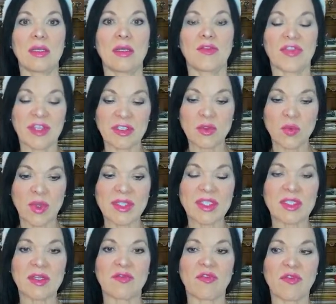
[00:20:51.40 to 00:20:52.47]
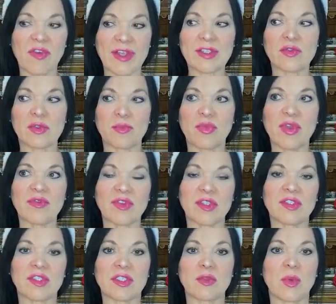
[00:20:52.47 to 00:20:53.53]
This wasn't friends with
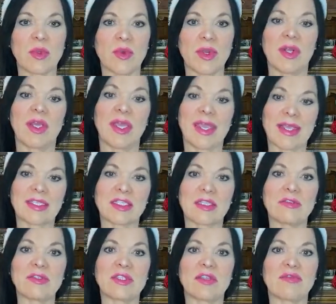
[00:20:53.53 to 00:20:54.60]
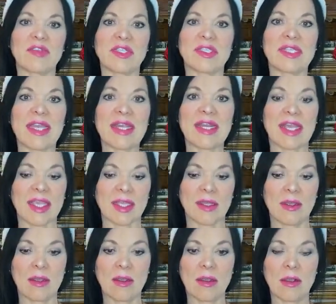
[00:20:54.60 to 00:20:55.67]
privileges. We were exclusively dating,
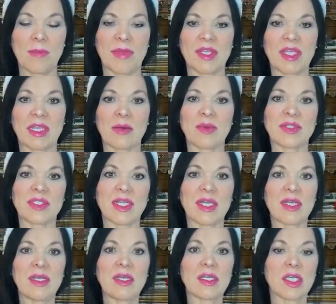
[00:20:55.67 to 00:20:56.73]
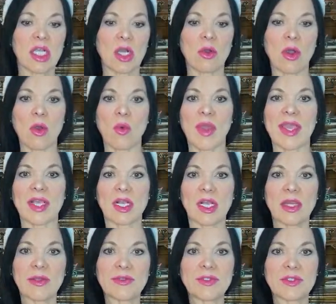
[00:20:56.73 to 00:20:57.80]
but there was a go away
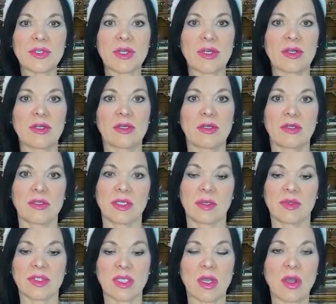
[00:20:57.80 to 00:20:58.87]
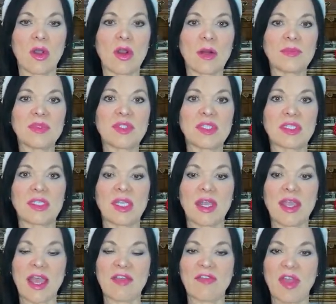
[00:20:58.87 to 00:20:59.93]
closer. There was an arms,
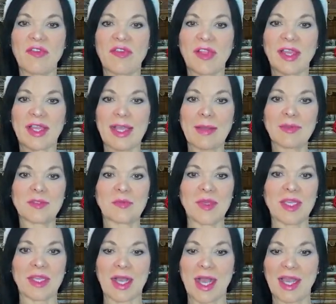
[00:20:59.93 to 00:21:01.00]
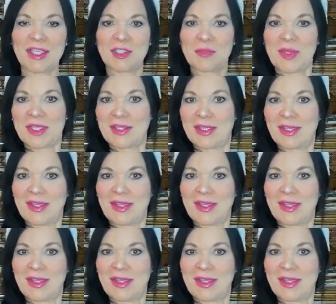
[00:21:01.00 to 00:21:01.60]
I felt like I was being Heisman'd,